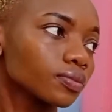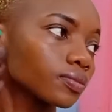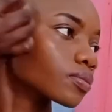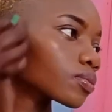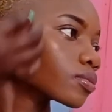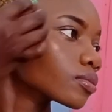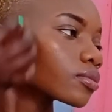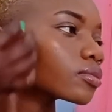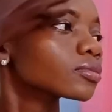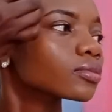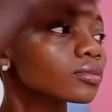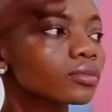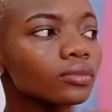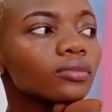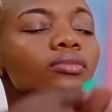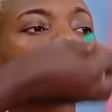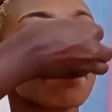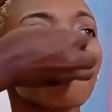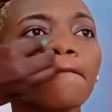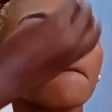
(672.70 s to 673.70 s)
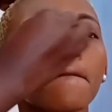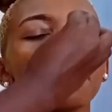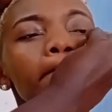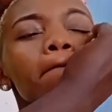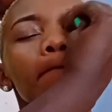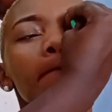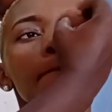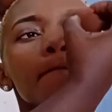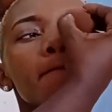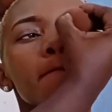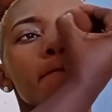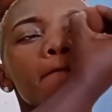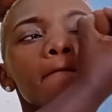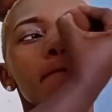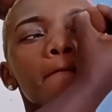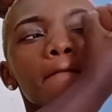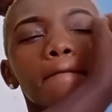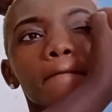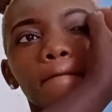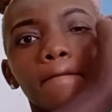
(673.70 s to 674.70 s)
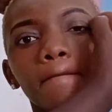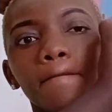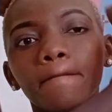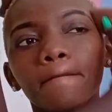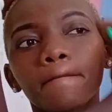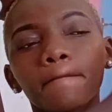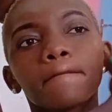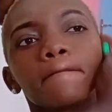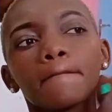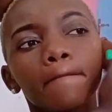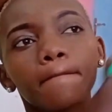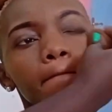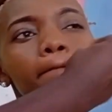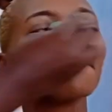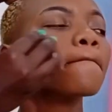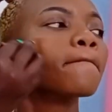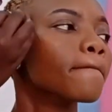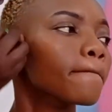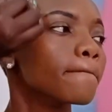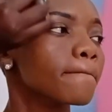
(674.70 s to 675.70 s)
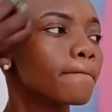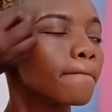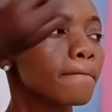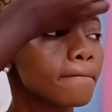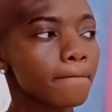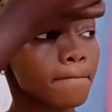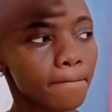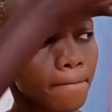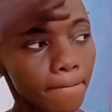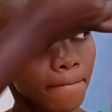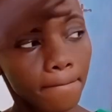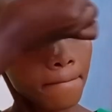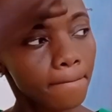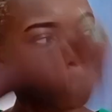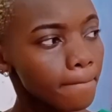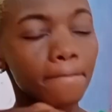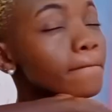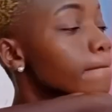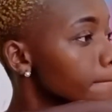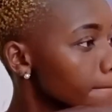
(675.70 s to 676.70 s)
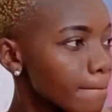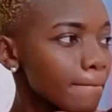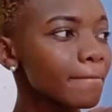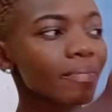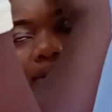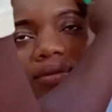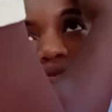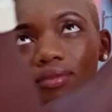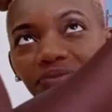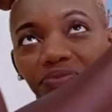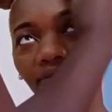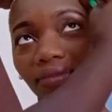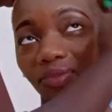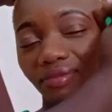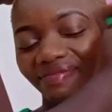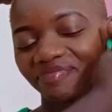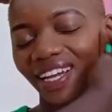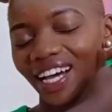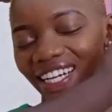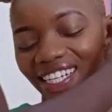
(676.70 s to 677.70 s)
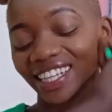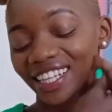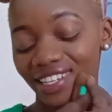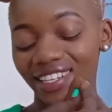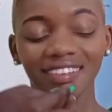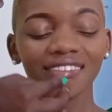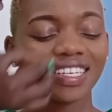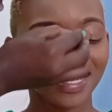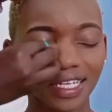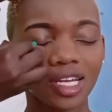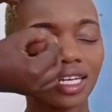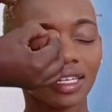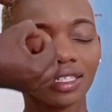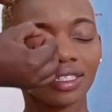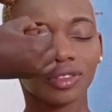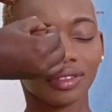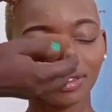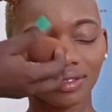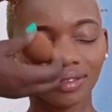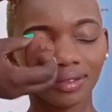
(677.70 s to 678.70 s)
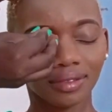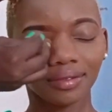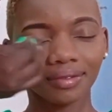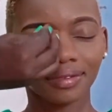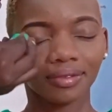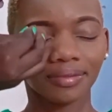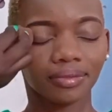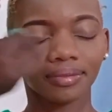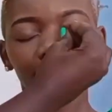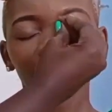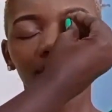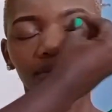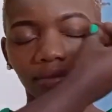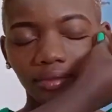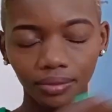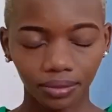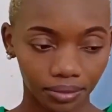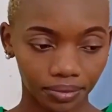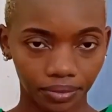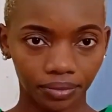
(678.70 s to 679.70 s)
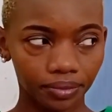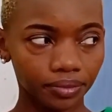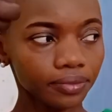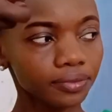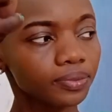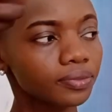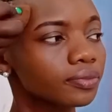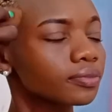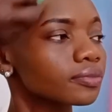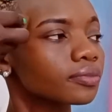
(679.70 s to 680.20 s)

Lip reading: not forgetting the ears because you also applied the products from the start, the foundation, the